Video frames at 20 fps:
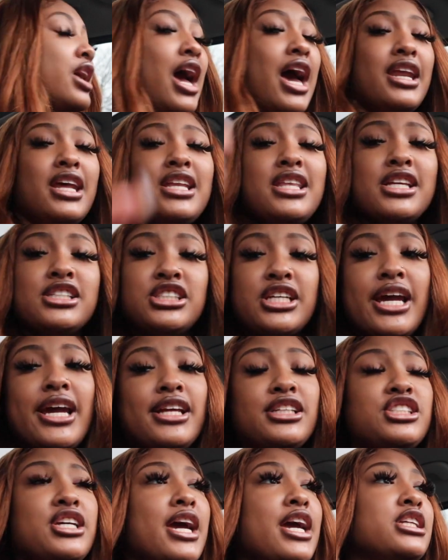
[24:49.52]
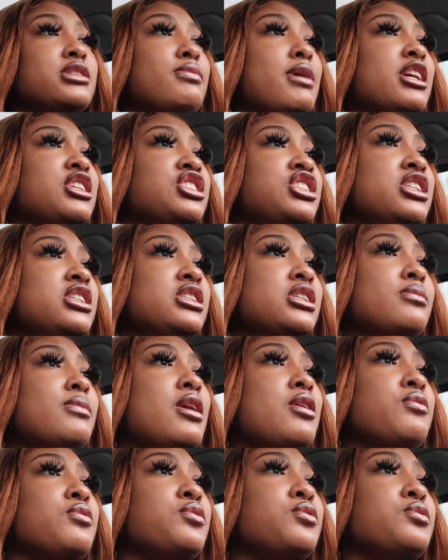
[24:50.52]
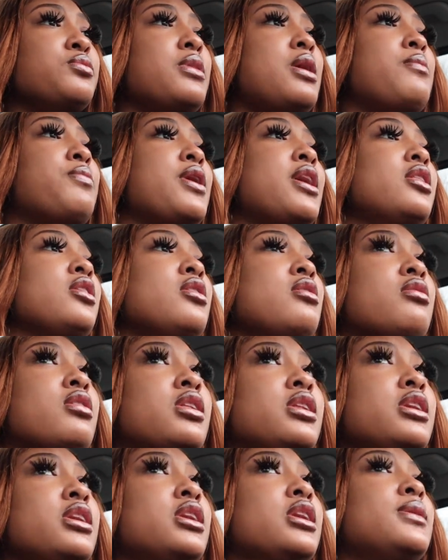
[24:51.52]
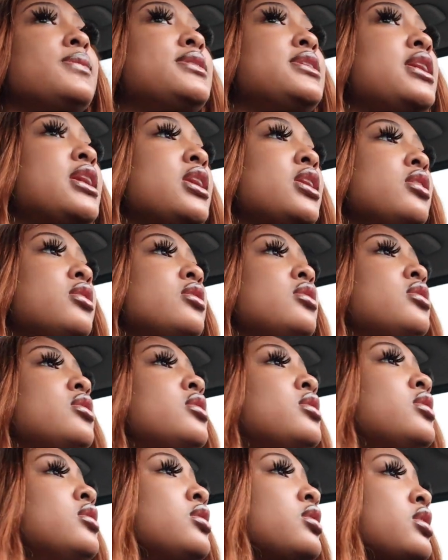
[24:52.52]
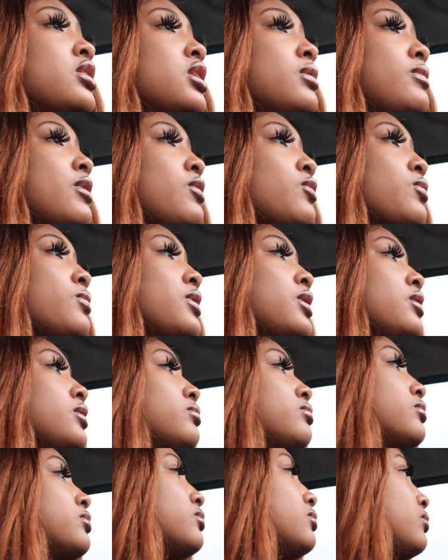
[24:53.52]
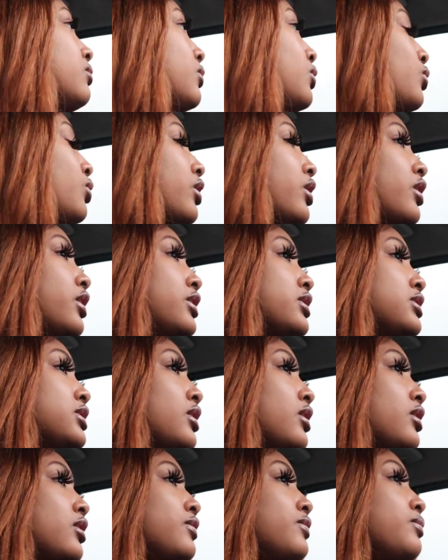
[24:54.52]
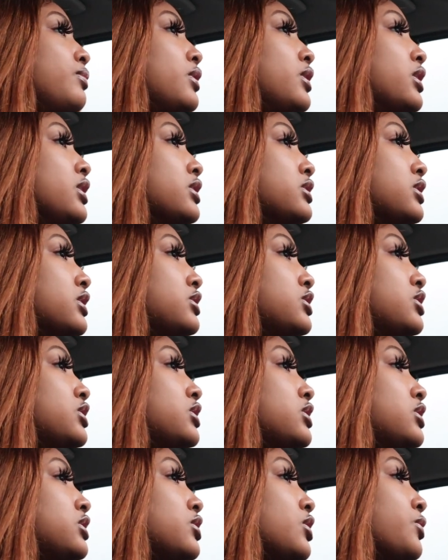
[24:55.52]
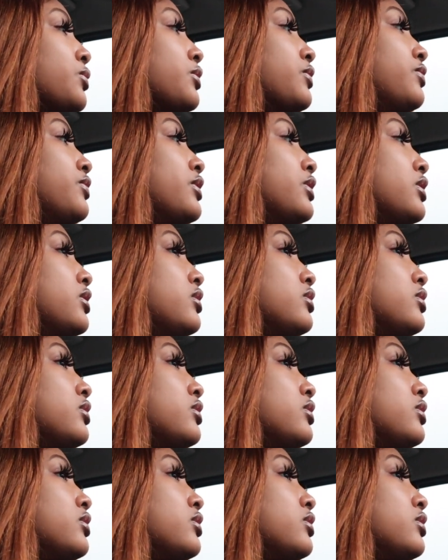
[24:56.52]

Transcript: I need to change my sheets in my room. I'm probably gonna clean up today, clean my room up more and stuff, because that shit is horrific.